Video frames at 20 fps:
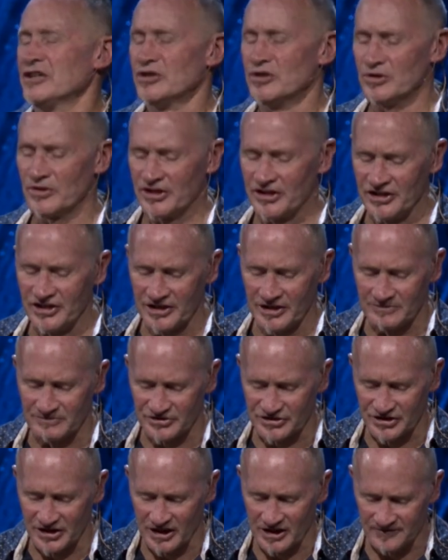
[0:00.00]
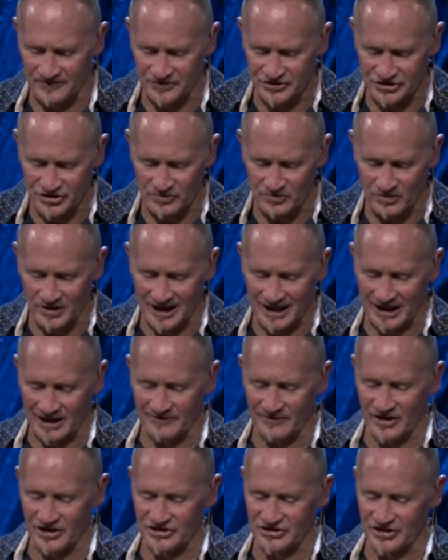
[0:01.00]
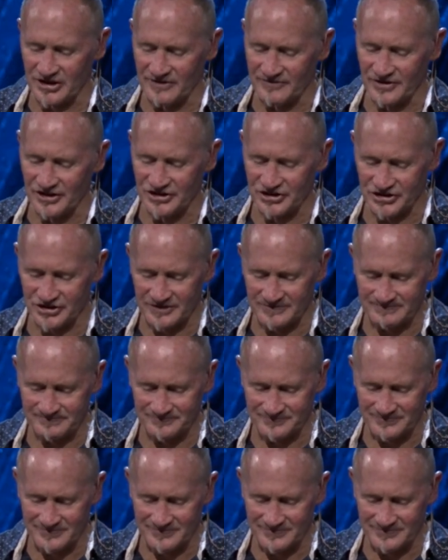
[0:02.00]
who he himself is the rock of our salvation.